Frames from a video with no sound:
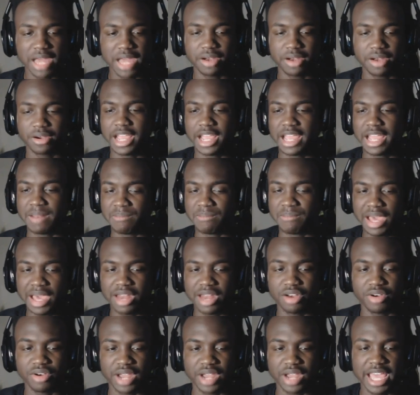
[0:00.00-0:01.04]
better
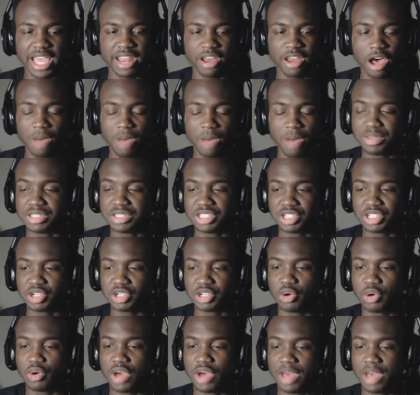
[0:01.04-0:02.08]
and better and up
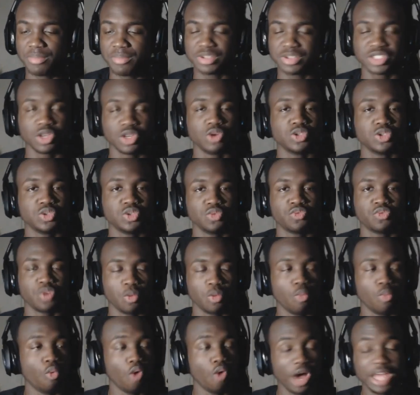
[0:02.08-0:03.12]
until episodes
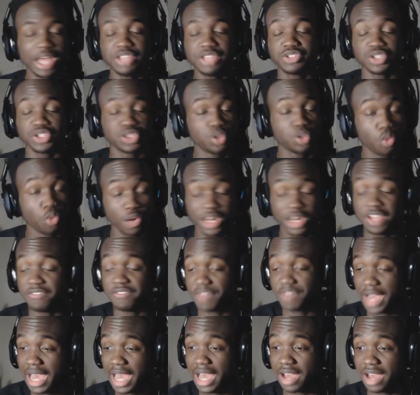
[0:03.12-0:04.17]
from 1 to
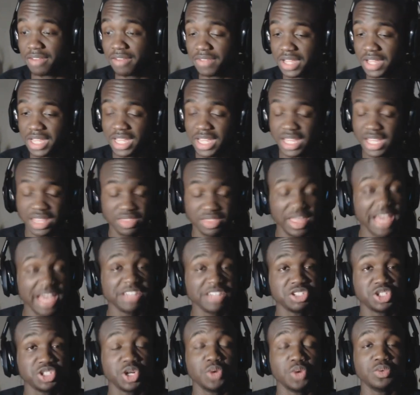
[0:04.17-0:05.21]
25
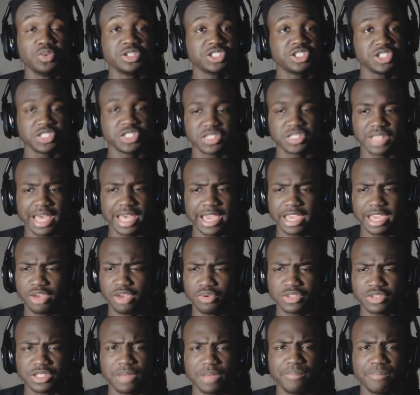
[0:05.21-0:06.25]
that show was just
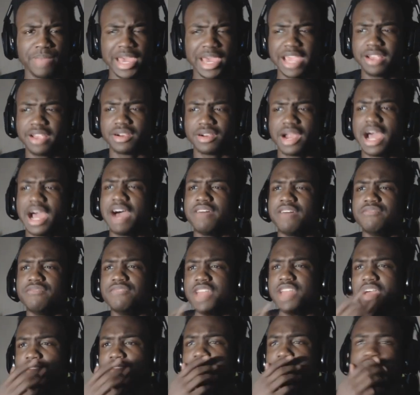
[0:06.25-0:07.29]
like it was a banger.
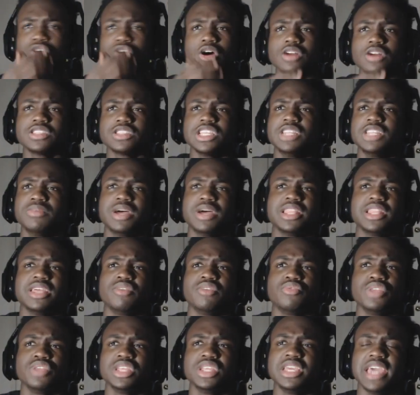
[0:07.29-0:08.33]
I've never talked to
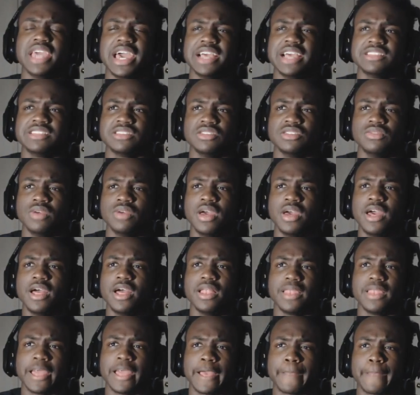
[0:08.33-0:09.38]
anybody that really hasn't
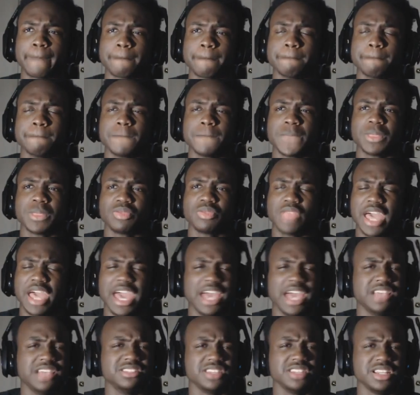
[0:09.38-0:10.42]
like
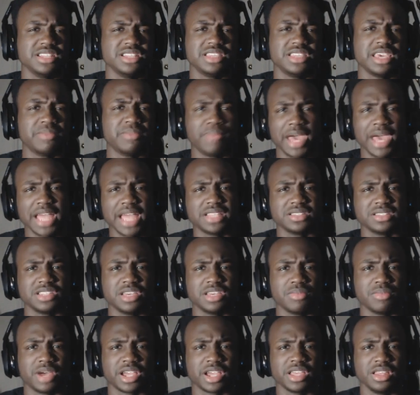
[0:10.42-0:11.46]
that has anything bad
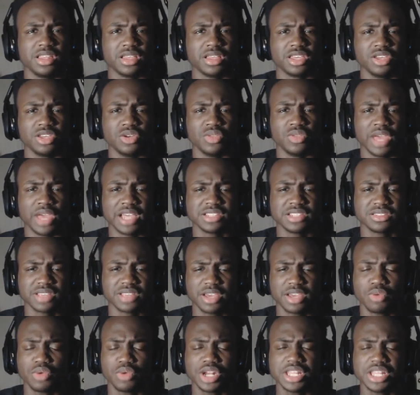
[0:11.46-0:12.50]
to say about Kill la Kill.
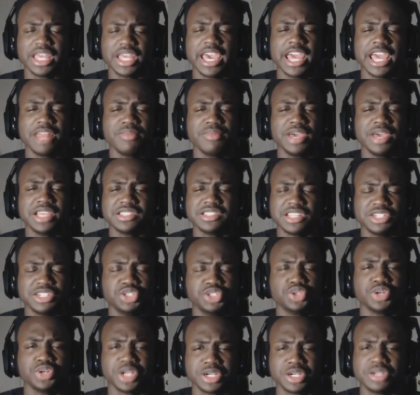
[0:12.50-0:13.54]
That's like one of the animes
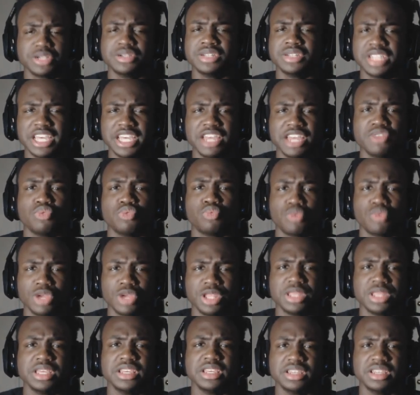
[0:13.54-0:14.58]
that Trigger did
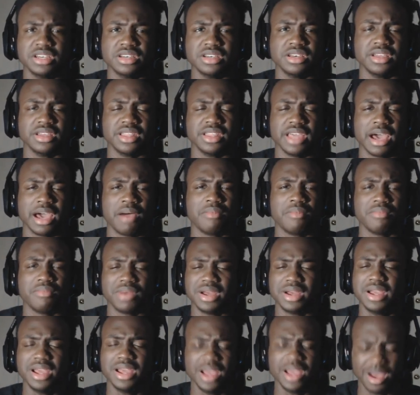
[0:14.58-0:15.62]
really good.
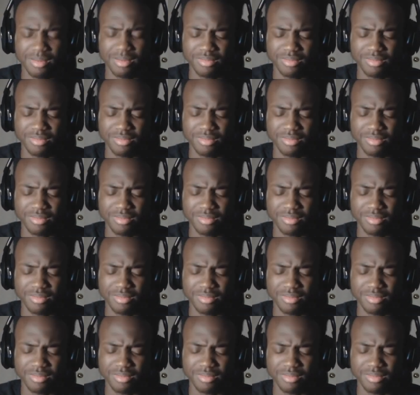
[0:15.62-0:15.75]
I'm